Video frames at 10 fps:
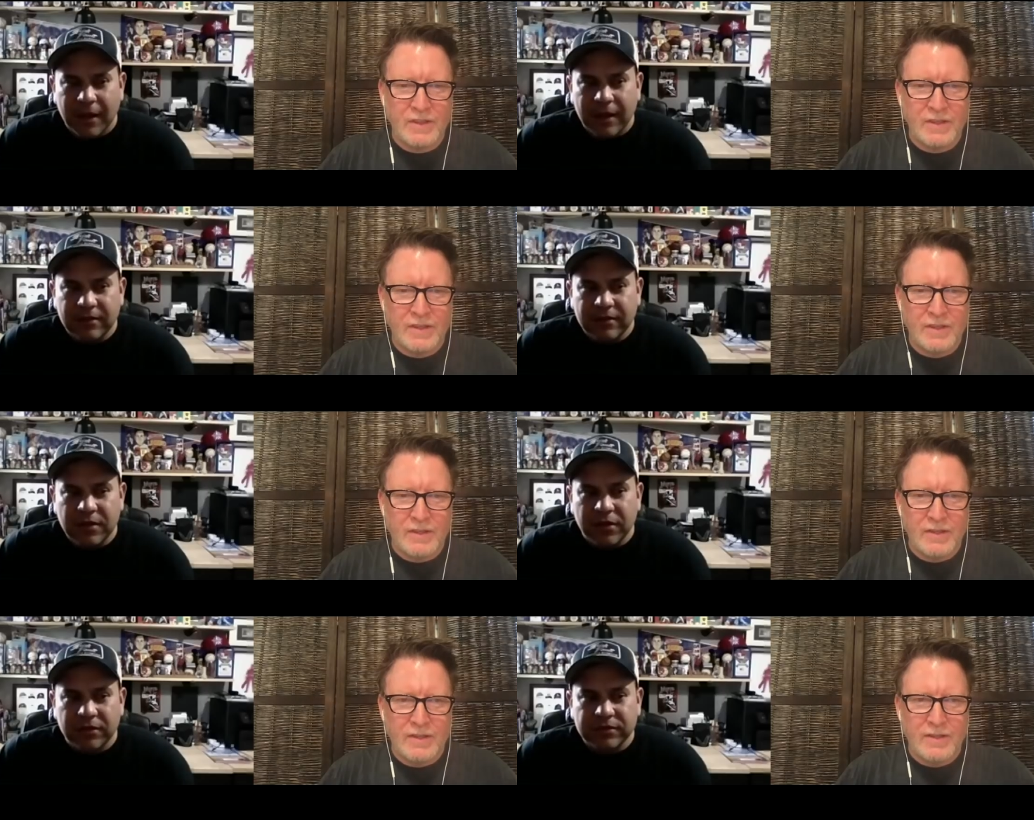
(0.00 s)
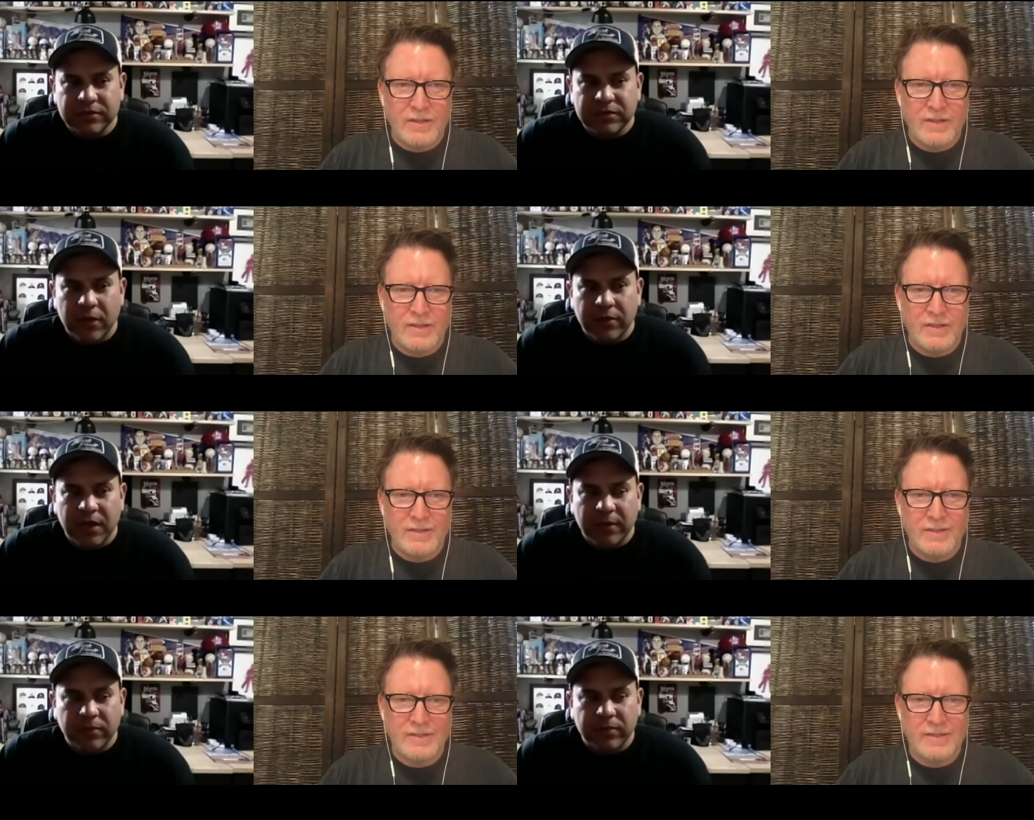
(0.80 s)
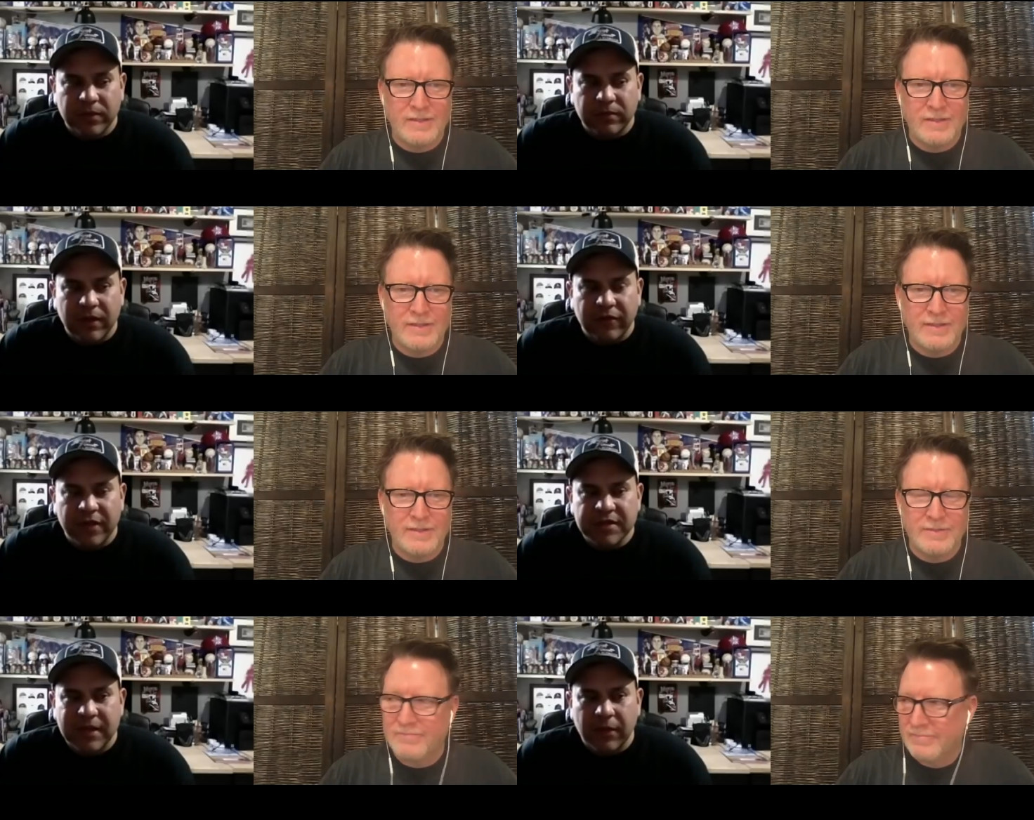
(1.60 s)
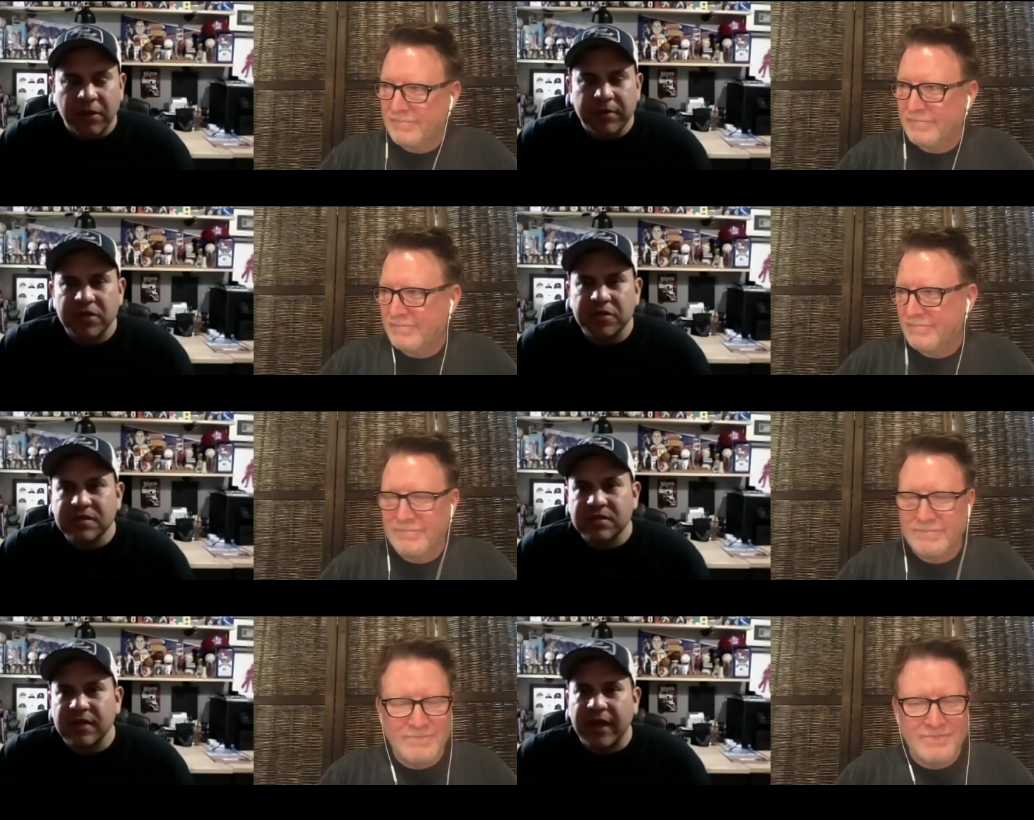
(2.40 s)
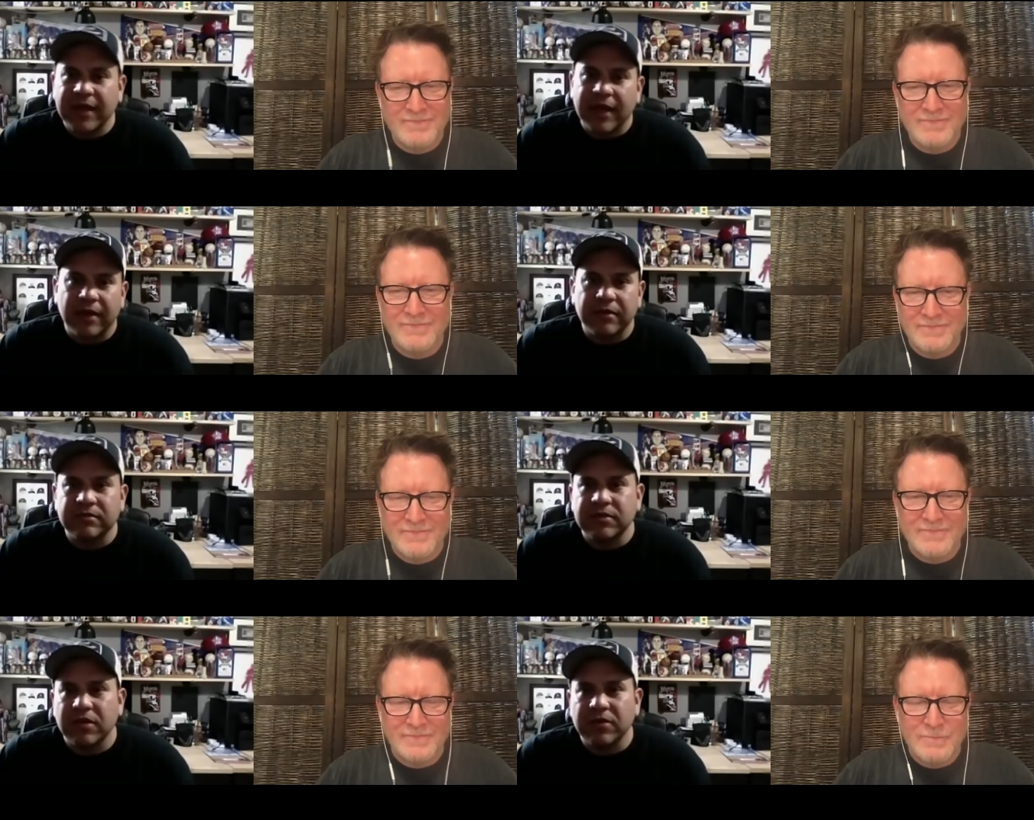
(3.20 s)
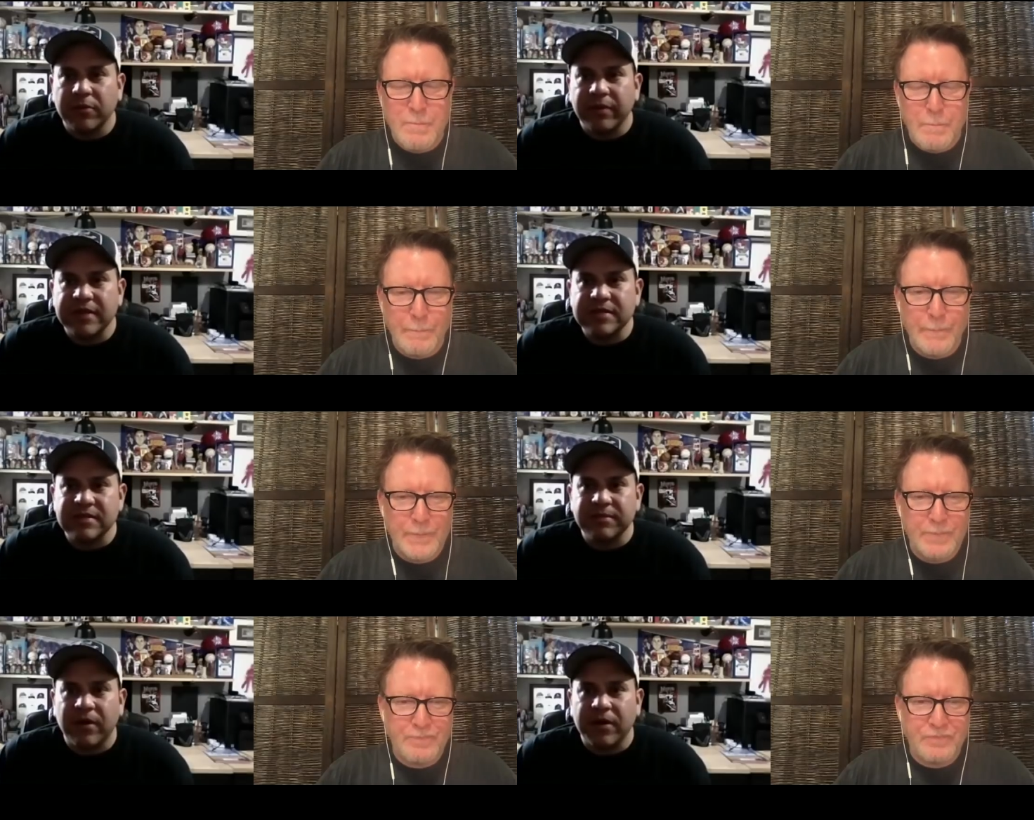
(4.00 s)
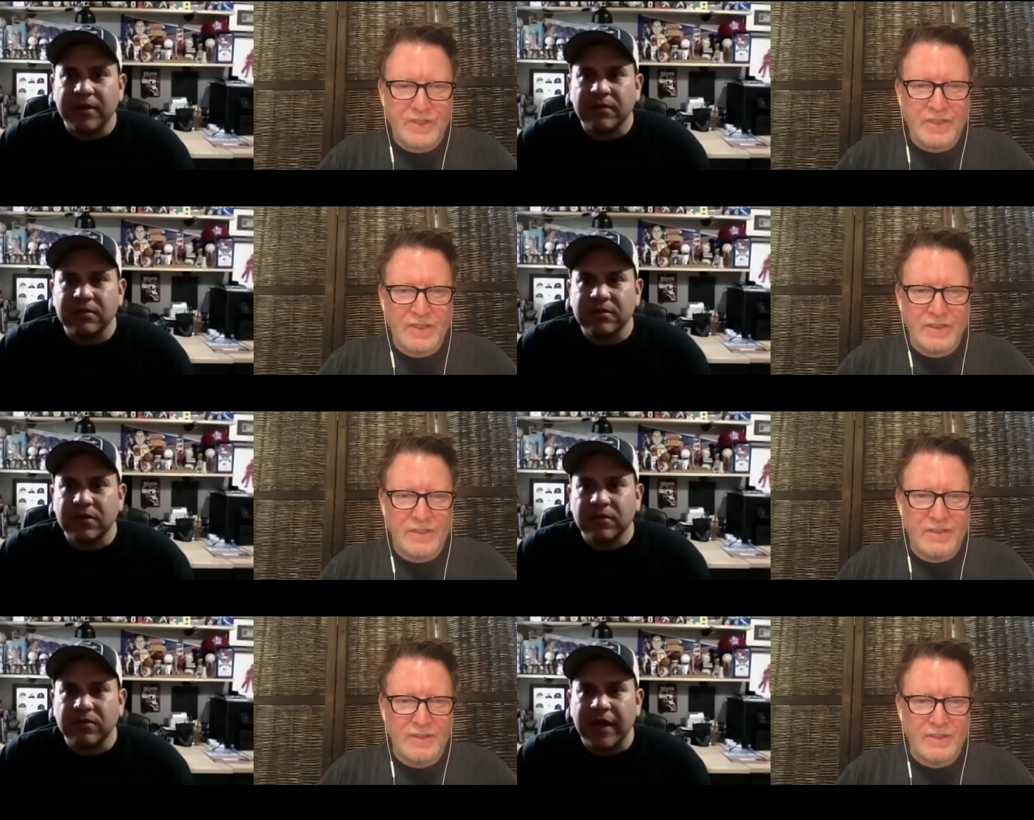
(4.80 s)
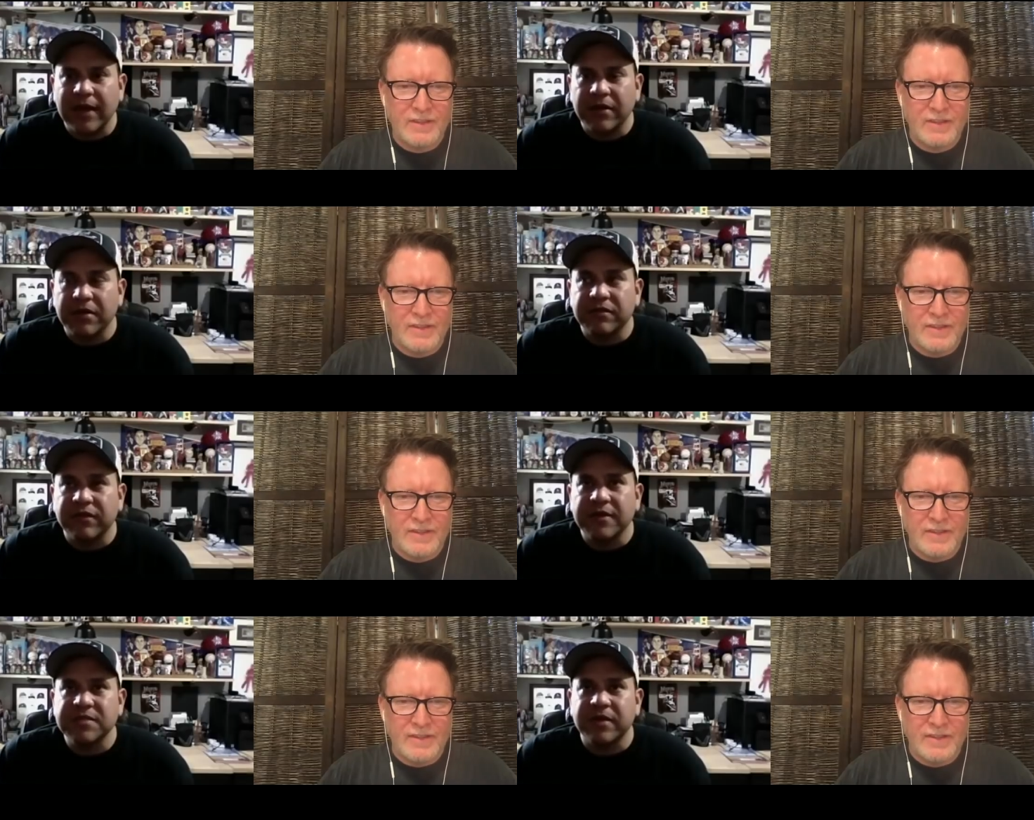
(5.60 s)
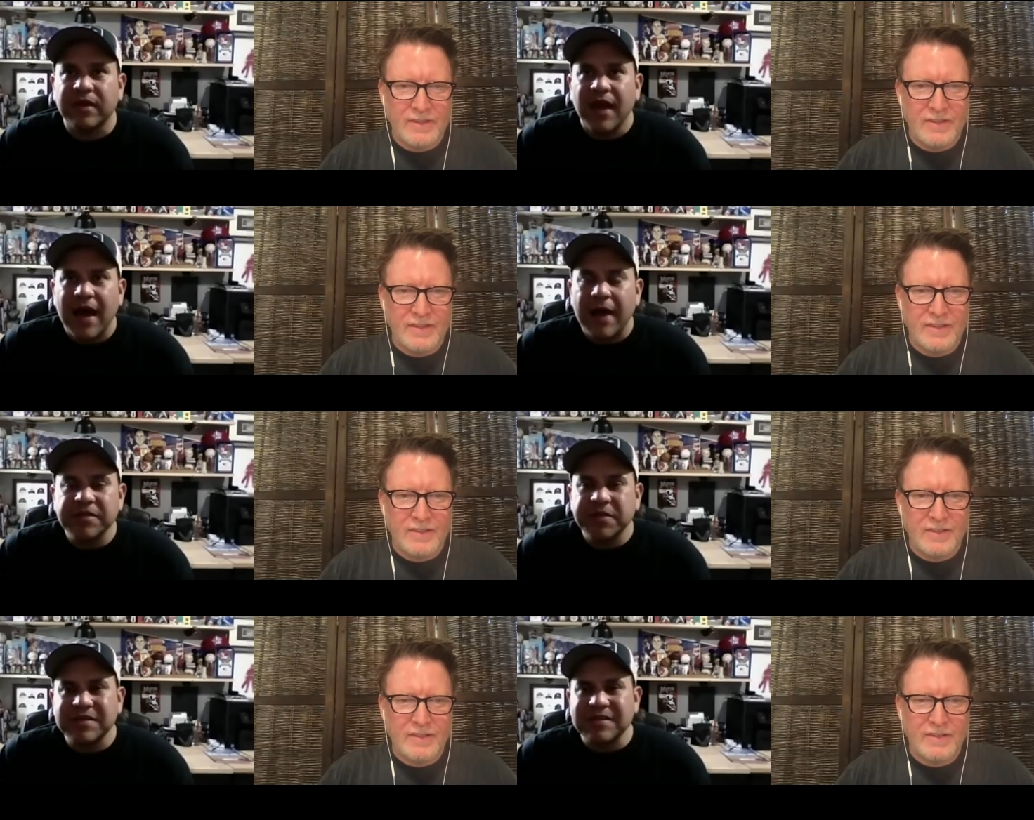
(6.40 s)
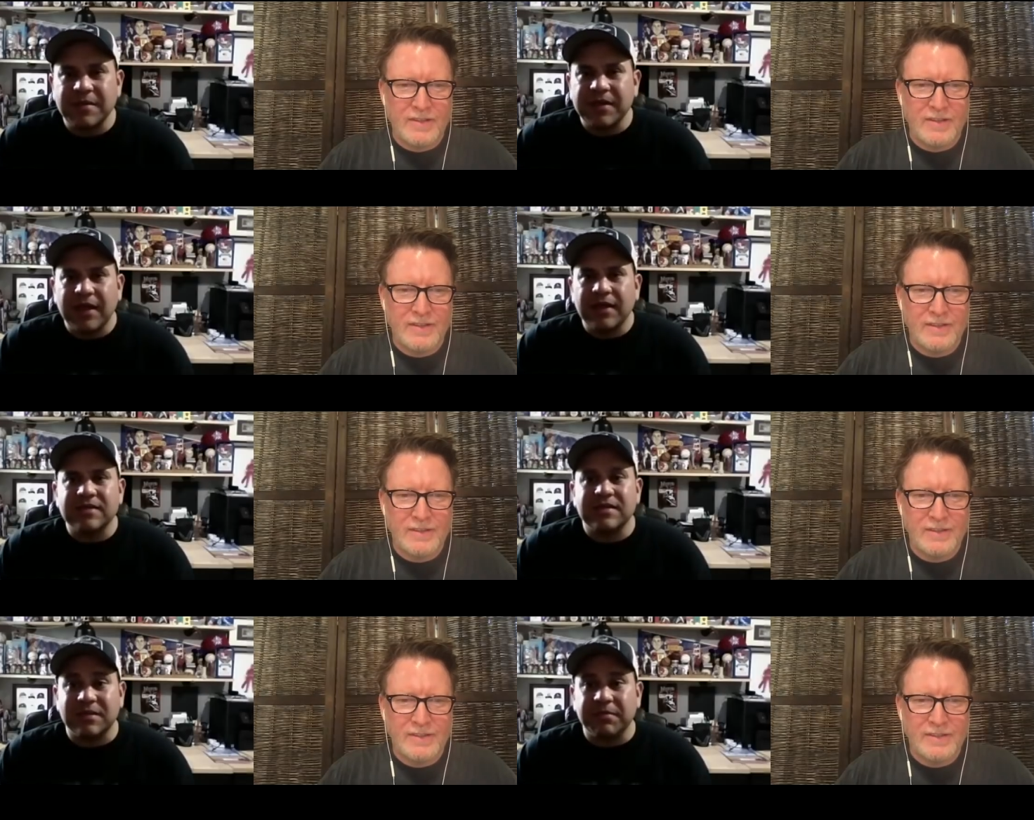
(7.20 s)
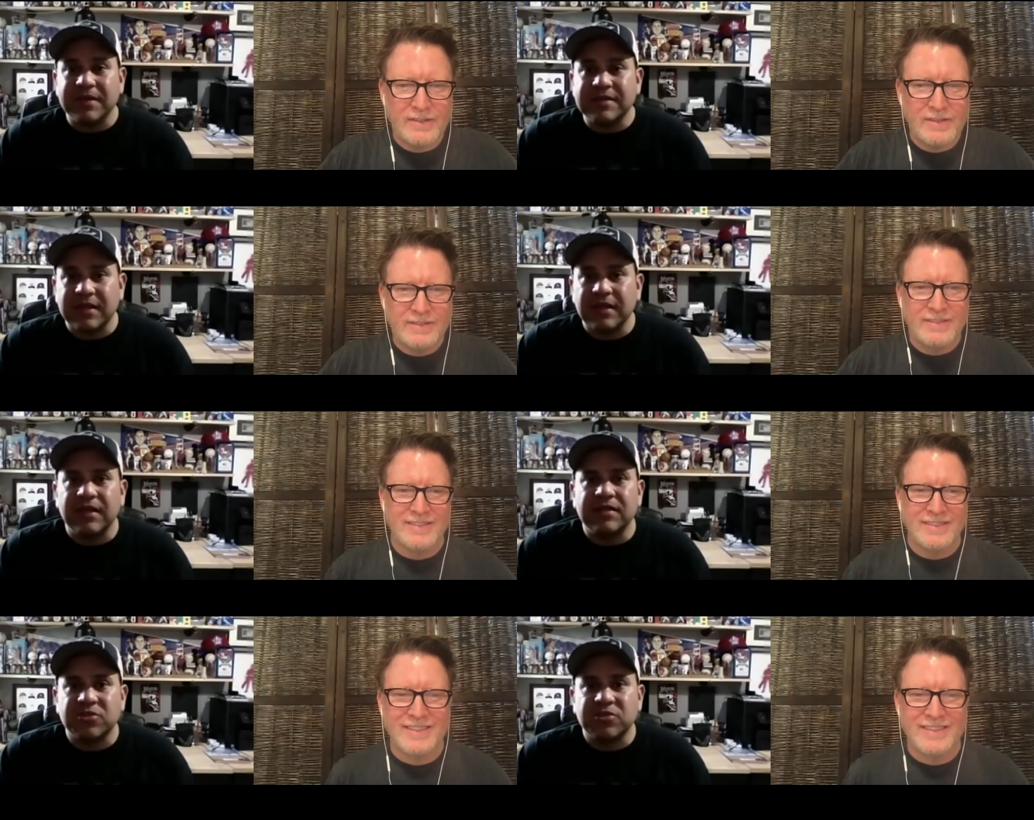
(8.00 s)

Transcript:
Speaker 1: you know, growing up, we, my friends and I would come to Houston to hang out and, you know, go places and party and, you know, hang out with other friends. But I was always intimidated because it's the big city, it's hmm.